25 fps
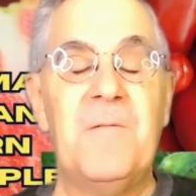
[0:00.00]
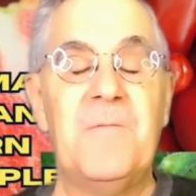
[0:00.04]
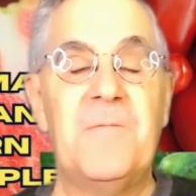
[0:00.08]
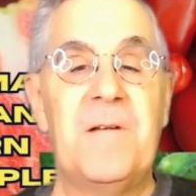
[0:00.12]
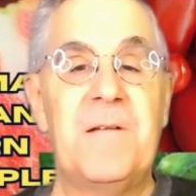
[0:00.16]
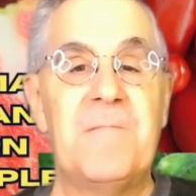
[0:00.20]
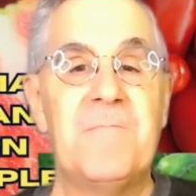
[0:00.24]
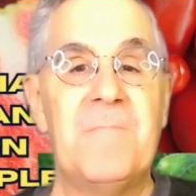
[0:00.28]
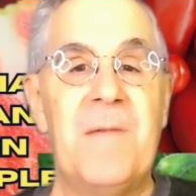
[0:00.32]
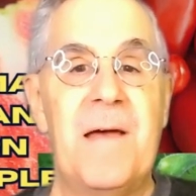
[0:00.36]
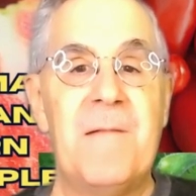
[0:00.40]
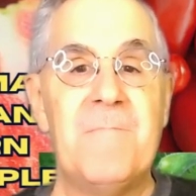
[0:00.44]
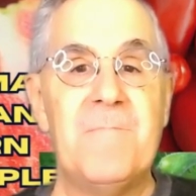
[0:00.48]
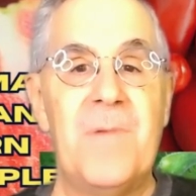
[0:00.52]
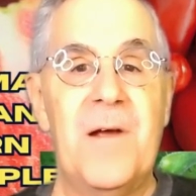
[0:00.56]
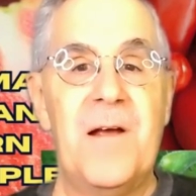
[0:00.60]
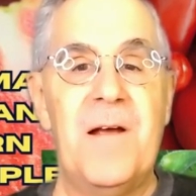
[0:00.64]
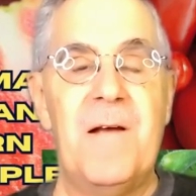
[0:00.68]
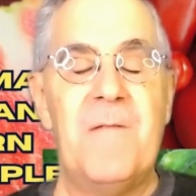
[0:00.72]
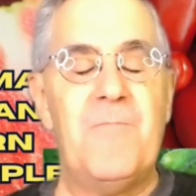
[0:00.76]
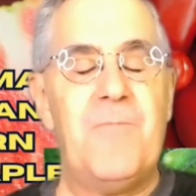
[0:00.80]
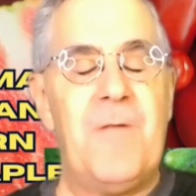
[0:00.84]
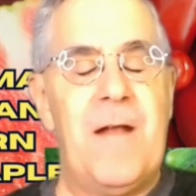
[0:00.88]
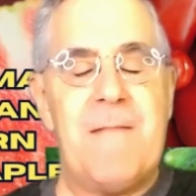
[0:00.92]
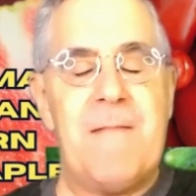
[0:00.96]

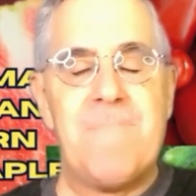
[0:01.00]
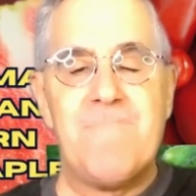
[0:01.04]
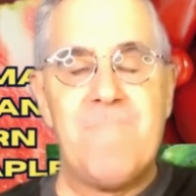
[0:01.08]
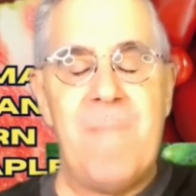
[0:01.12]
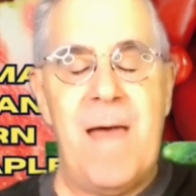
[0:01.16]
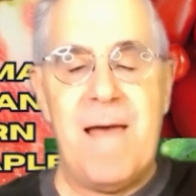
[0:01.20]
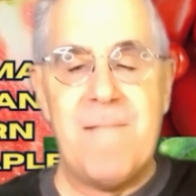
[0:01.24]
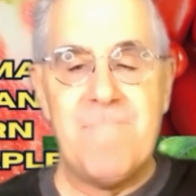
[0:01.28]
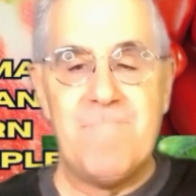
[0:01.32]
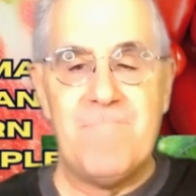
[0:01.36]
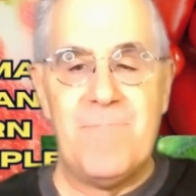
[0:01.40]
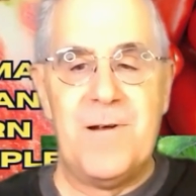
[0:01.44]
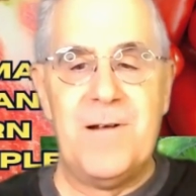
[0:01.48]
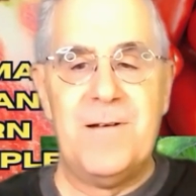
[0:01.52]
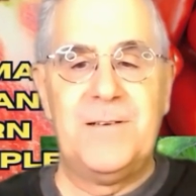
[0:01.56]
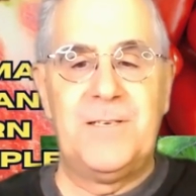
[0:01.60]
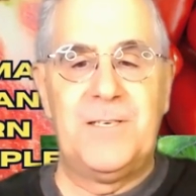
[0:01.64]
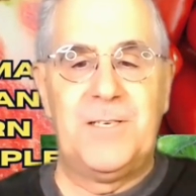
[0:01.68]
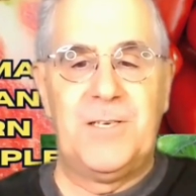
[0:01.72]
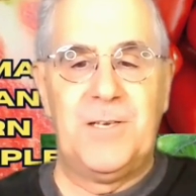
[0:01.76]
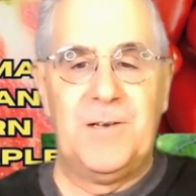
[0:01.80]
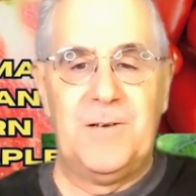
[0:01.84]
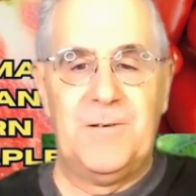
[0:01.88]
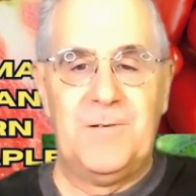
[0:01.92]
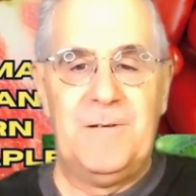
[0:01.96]
Remember
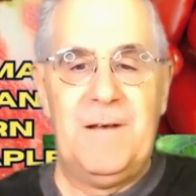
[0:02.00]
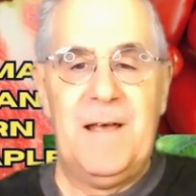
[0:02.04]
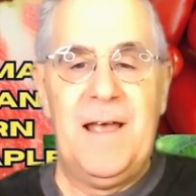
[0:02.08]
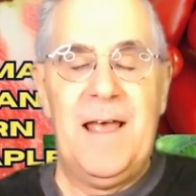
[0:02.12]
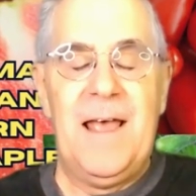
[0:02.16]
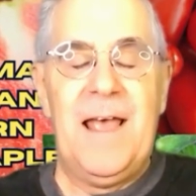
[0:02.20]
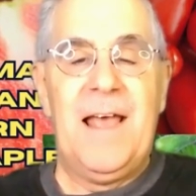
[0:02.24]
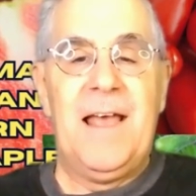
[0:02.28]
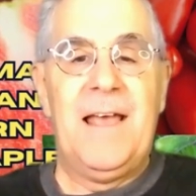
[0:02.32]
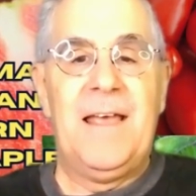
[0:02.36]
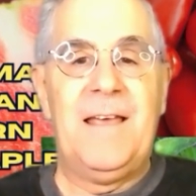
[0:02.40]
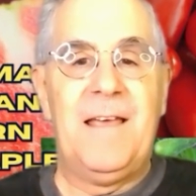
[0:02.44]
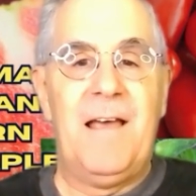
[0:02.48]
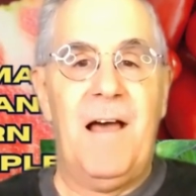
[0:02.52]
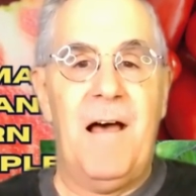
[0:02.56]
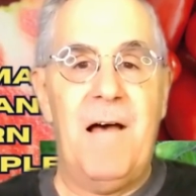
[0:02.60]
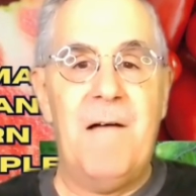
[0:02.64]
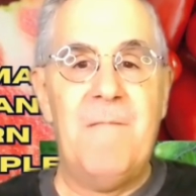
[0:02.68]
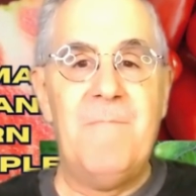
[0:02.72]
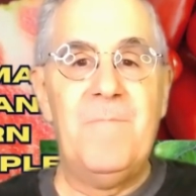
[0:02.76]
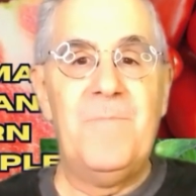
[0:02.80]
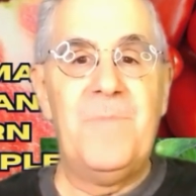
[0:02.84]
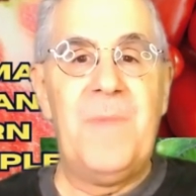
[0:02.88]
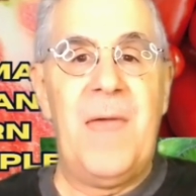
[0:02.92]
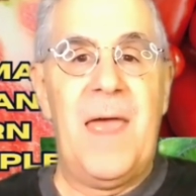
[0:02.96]
to
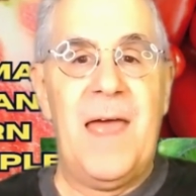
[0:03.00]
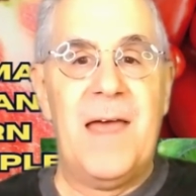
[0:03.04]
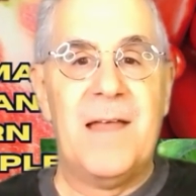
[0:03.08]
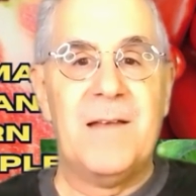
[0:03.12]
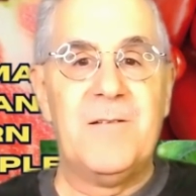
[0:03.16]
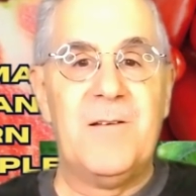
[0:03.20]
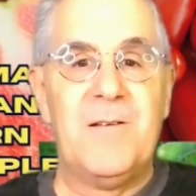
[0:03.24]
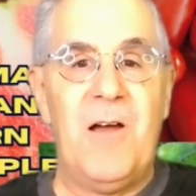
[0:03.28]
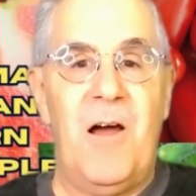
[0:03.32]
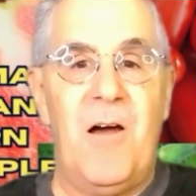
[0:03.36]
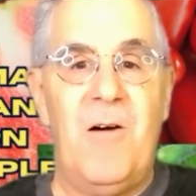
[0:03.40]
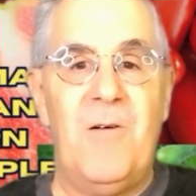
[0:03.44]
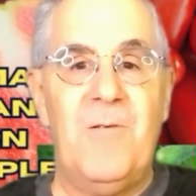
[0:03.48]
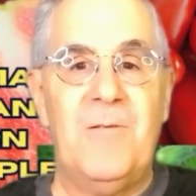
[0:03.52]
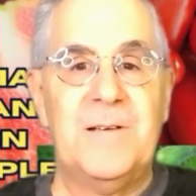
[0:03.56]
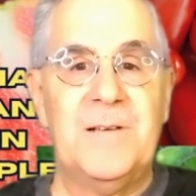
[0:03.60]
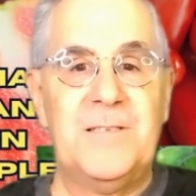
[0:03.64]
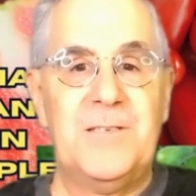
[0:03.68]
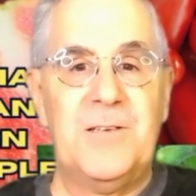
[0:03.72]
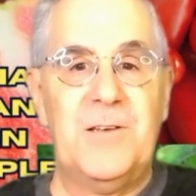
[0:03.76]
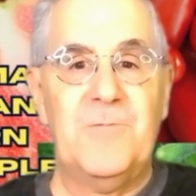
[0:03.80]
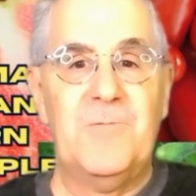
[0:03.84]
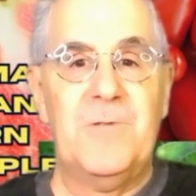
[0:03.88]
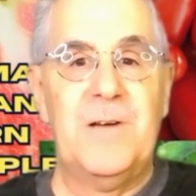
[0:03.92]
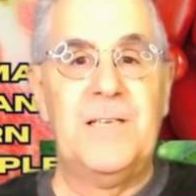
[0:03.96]
come and go
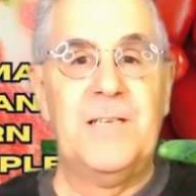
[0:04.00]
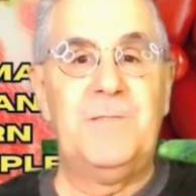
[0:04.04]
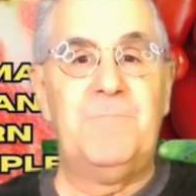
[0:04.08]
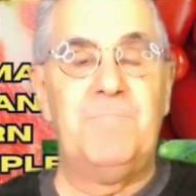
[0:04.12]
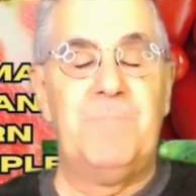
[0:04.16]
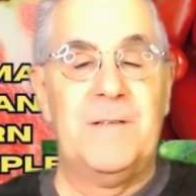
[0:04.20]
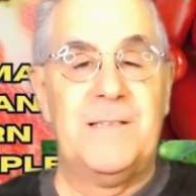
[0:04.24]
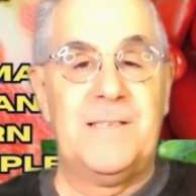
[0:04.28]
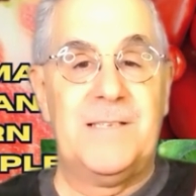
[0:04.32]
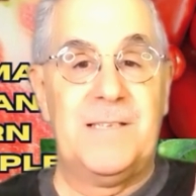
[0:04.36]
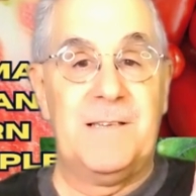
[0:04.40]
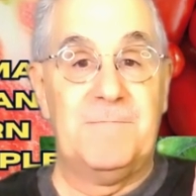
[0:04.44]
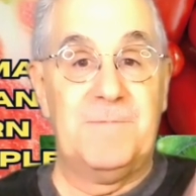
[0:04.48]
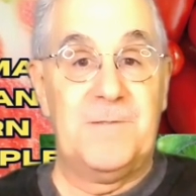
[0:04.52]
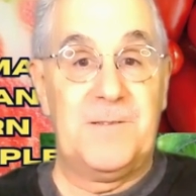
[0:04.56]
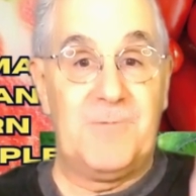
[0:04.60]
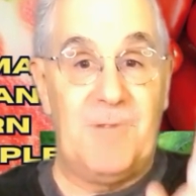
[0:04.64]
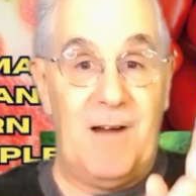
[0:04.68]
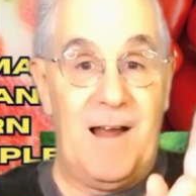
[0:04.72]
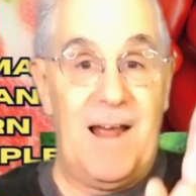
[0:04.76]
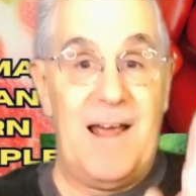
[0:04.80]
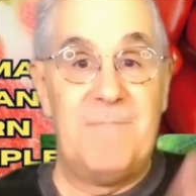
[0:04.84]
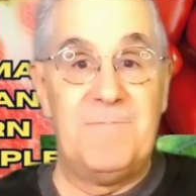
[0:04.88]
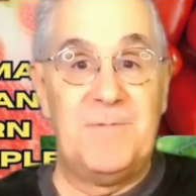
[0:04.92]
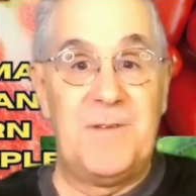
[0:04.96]
as you wish, but
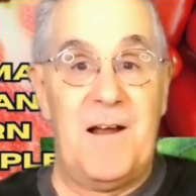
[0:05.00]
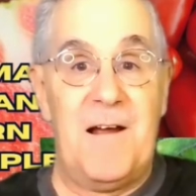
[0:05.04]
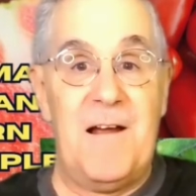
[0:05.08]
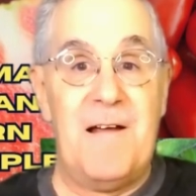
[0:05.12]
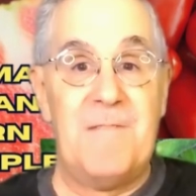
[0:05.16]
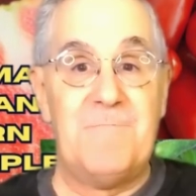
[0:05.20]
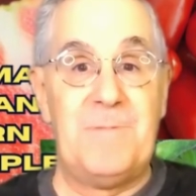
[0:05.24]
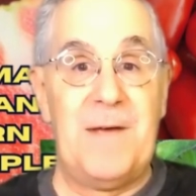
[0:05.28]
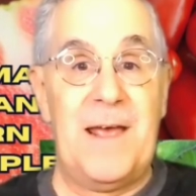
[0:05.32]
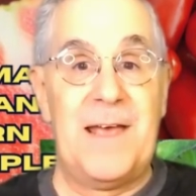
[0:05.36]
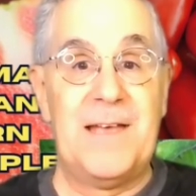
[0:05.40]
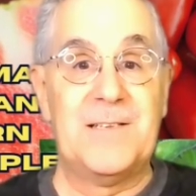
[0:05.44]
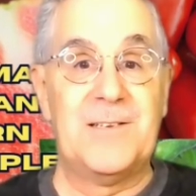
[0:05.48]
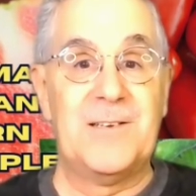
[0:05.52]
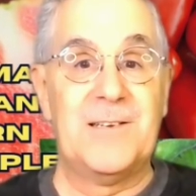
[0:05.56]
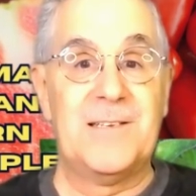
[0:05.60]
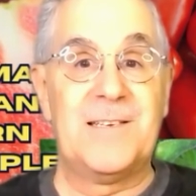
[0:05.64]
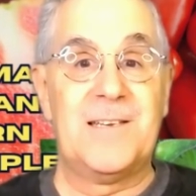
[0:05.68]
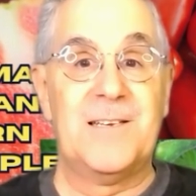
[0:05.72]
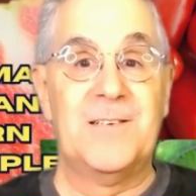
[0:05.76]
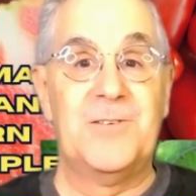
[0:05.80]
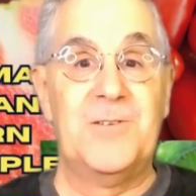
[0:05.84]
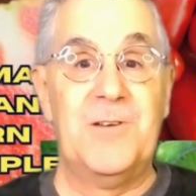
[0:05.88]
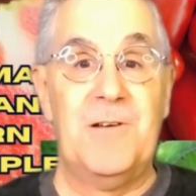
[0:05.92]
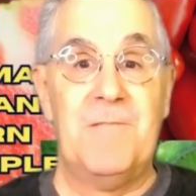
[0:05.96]
subscribe to our pages
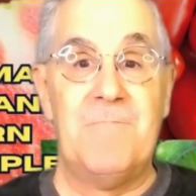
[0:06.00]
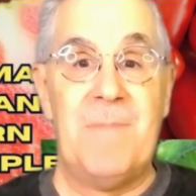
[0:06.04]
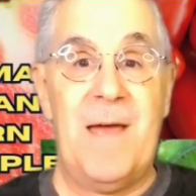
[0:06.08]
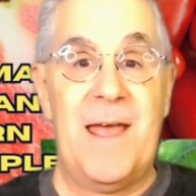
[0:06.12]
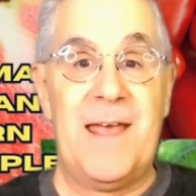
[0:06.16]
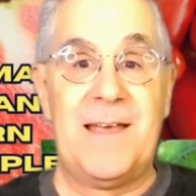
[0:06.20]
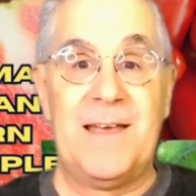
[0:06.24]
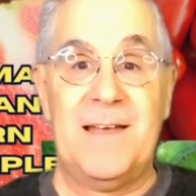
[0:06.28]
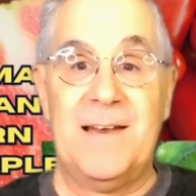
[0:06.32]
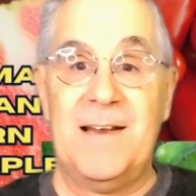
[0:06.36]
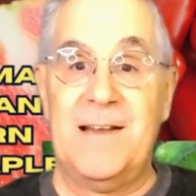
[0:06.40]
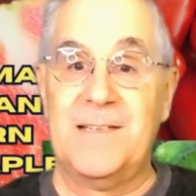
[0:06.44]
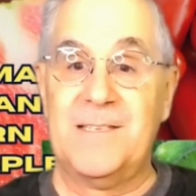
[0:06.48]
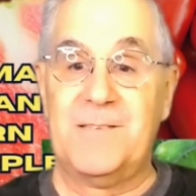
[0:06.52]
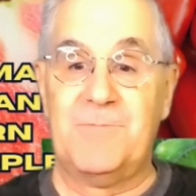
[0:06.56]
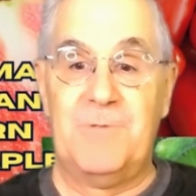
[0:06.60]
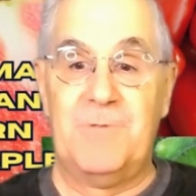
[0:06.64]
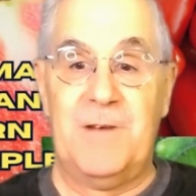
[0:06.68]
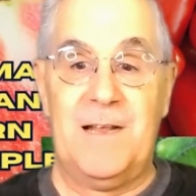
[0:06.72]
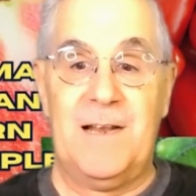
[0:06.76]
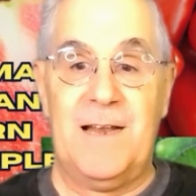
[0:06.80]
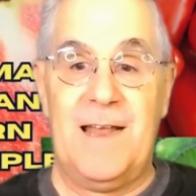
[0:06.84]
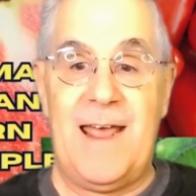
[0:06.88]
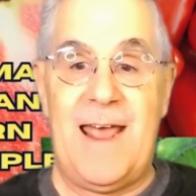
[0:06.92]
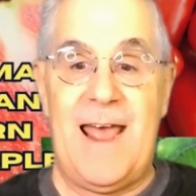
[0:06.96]
because you're making us
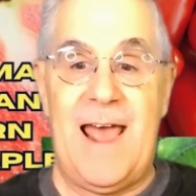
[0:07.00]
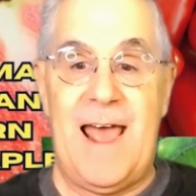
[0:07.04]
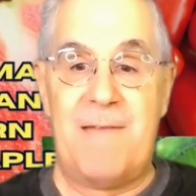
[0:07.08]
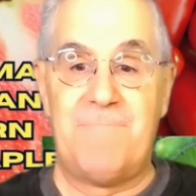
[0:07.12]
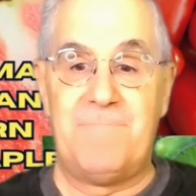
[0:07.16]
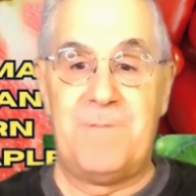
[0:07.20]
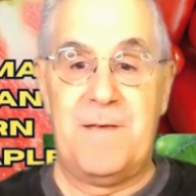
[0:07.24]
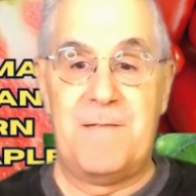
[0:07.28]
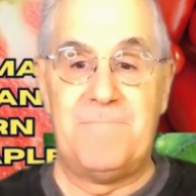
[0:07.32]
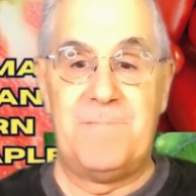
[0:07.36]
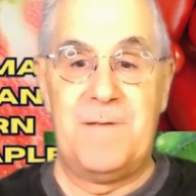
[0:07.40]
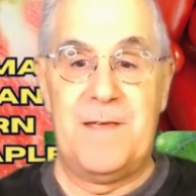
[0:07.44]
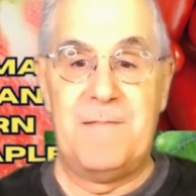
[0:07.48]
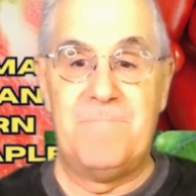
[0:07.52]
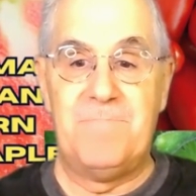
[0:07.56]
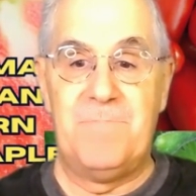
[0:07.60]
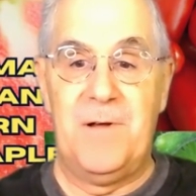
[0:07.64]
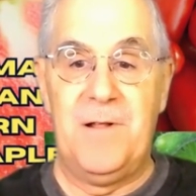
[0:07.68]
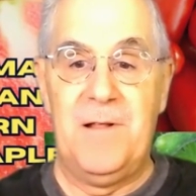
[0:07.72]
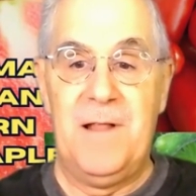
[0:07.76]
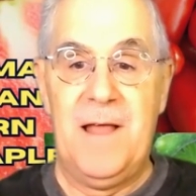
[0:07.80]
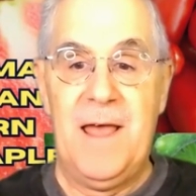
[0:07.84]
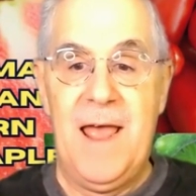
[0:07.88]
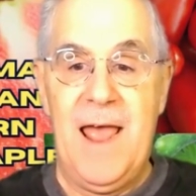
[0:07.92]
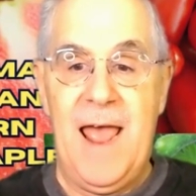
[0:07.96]
really happy people.